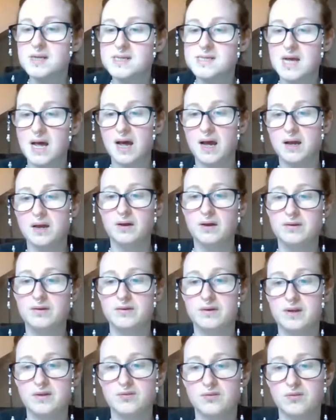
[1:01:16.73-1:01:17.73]
Taco
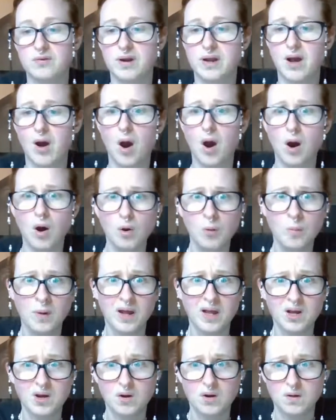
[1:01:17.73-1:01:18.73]
delivery. Oh
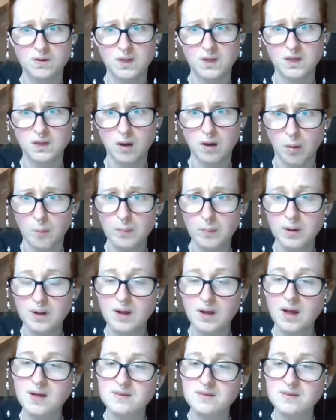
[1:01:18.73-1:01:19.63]
my God. Yum.